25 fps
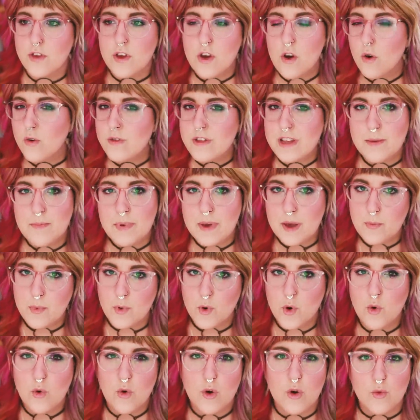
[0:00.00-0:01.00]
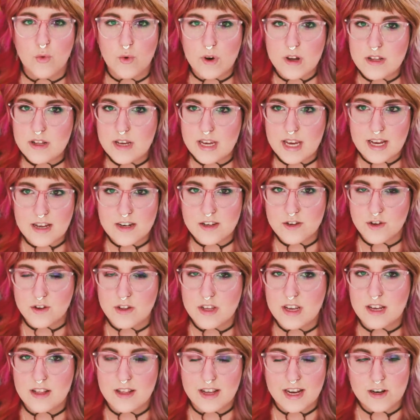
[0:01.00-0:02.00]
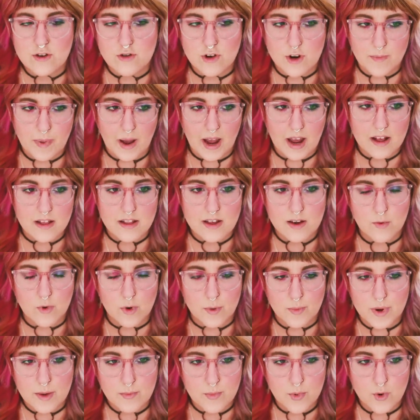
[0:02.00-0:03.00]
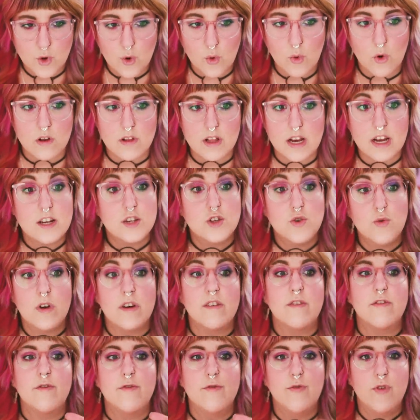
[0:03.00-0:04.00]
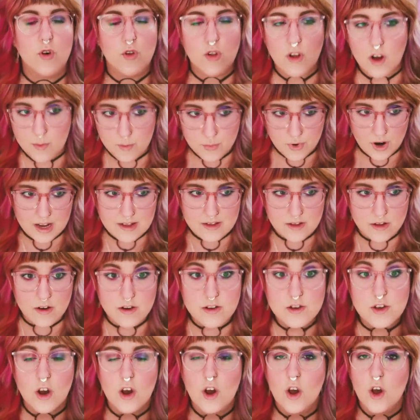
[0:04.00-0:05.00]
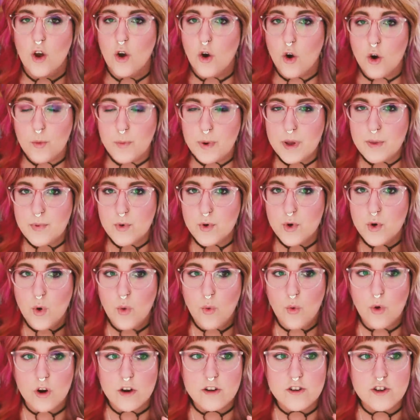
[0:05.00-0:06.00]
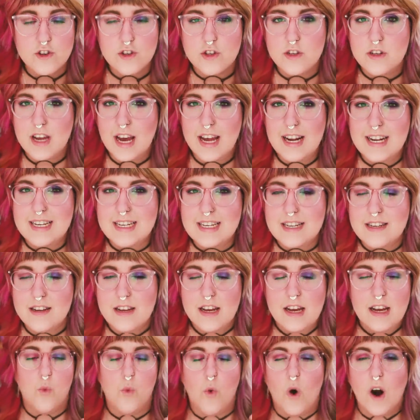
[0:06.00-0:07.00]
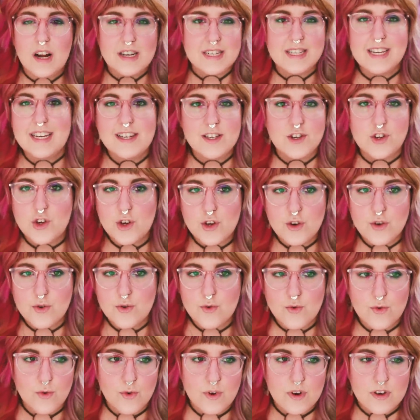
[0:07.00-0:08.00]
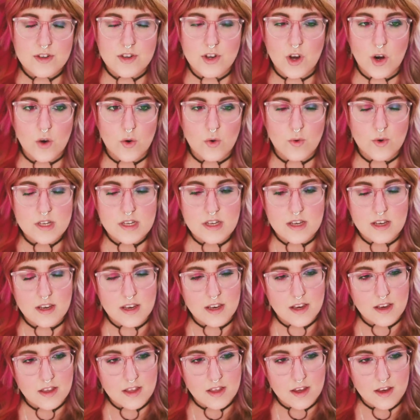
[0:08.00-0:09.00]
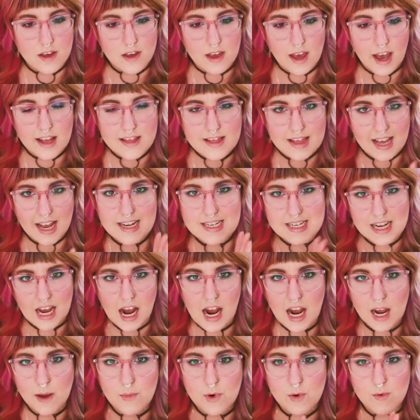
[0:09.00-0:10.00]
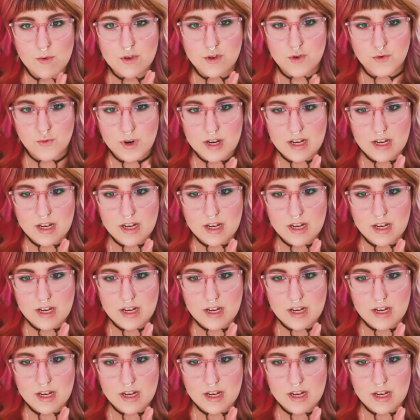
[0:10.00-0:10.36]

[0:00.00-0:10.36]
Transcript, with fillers: The only people who were really into the Electric Palette were people who were like doing full on bright looks, or people who were just kind of wanting to. So it was, it, it, at that time, it was